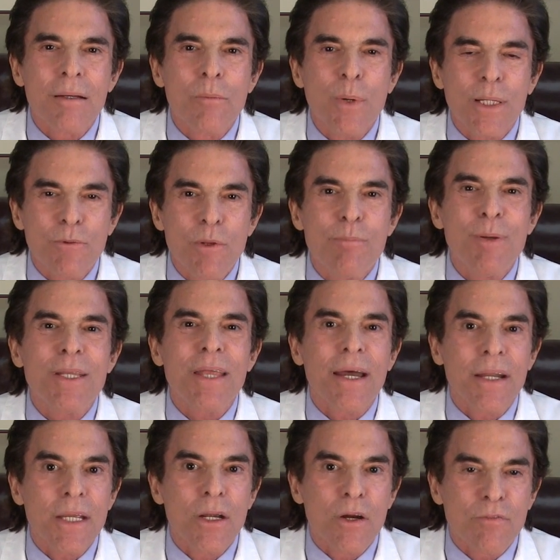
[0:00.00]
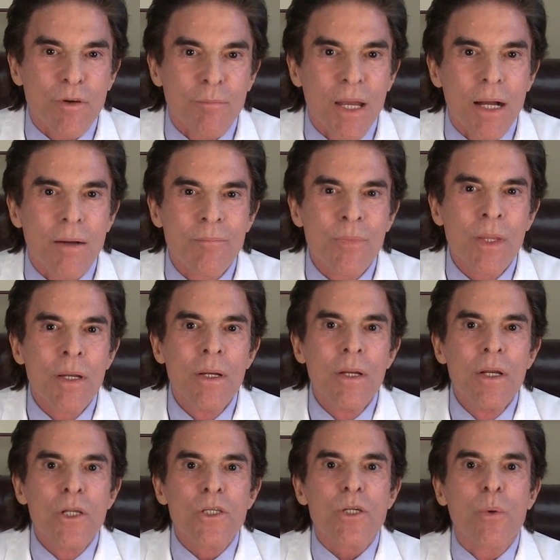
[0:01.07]
We can repeat that a year from now.
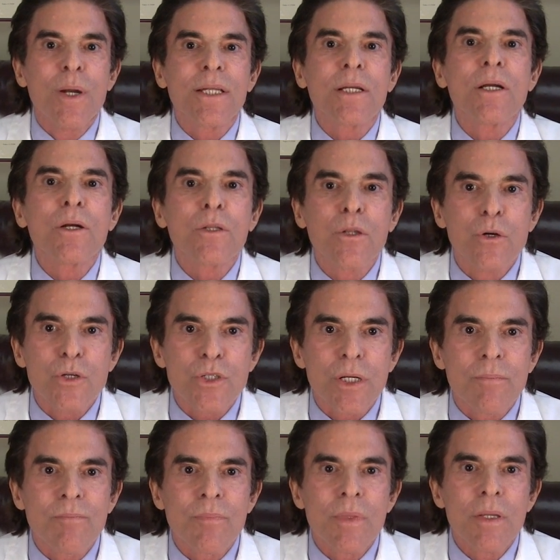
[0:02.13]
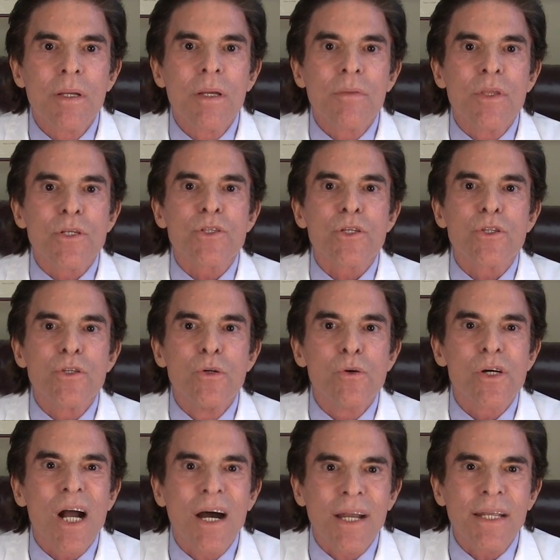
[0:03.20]
So in conclusion, this is new
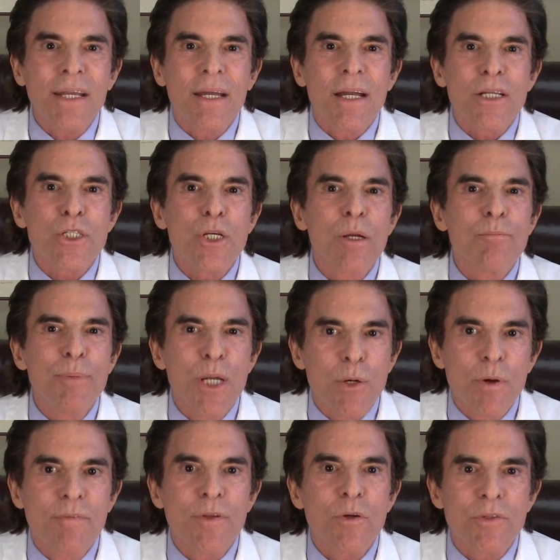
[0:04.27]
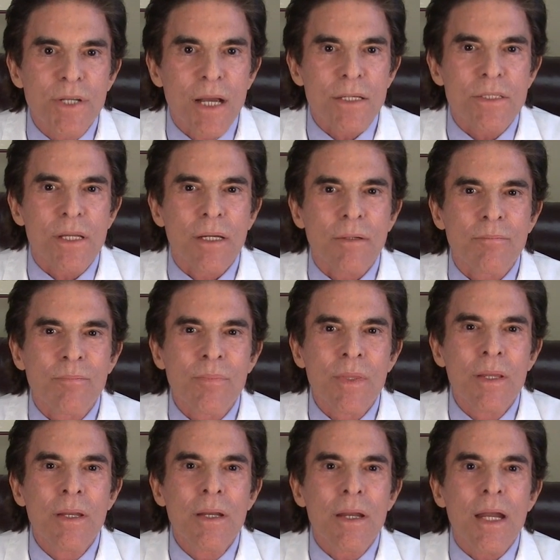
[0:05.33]
cutting-edge peer-reviewed testing.
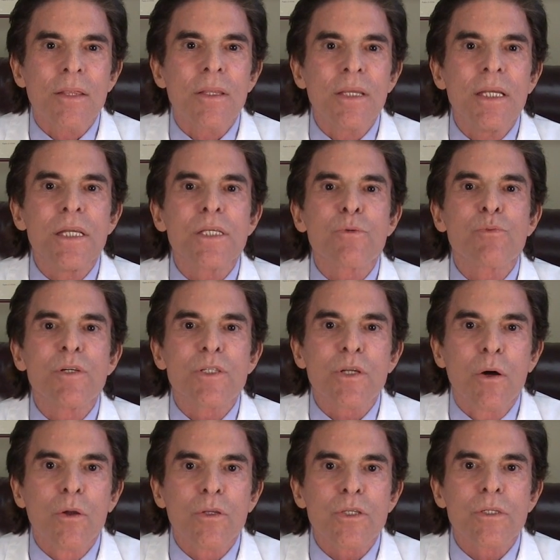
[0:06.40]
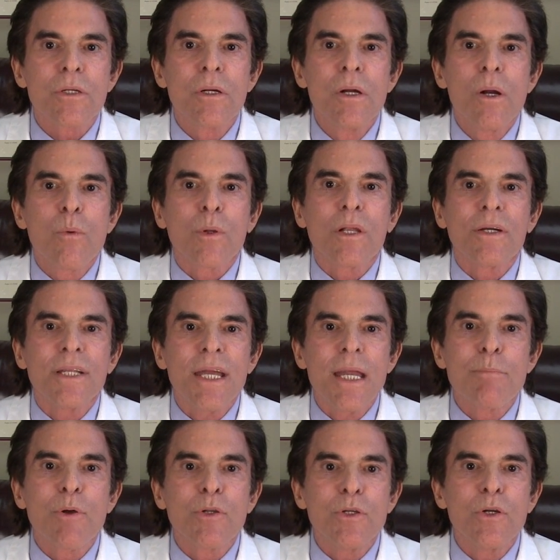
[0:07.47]
And these results will
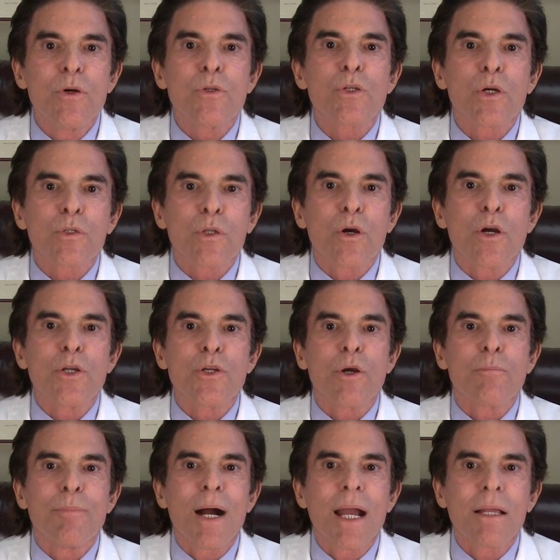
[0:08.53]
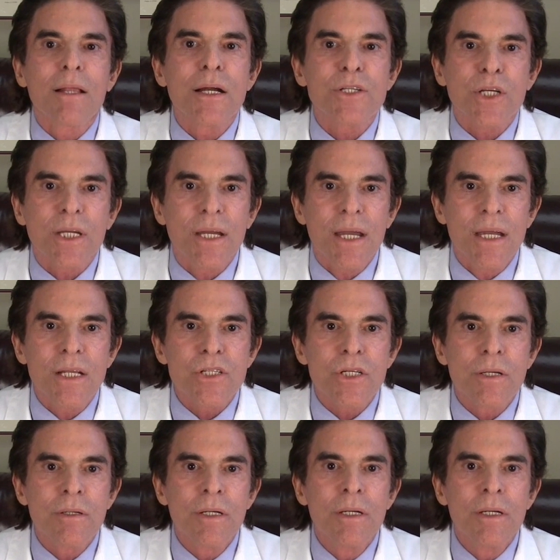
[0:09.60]
enable you to learn your biologic age.